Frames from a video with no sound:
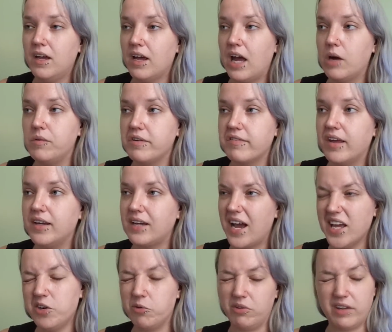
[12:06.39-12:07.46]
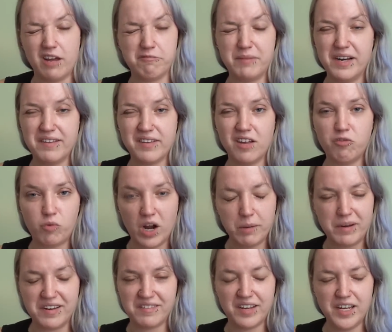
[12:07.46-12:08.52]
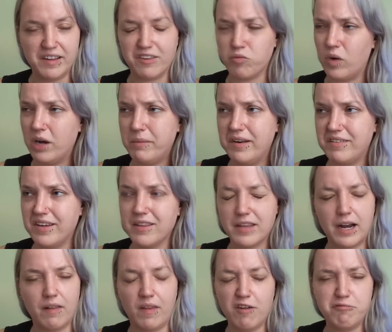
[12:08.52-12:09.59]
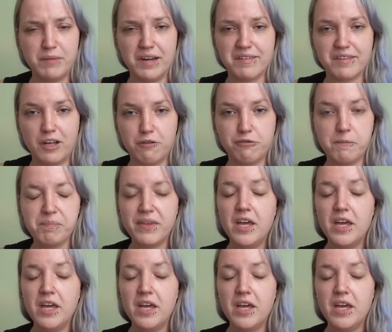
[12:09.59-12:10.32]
I was like, I don't love myself. Why am I saying this? Why am I saying that I love myself?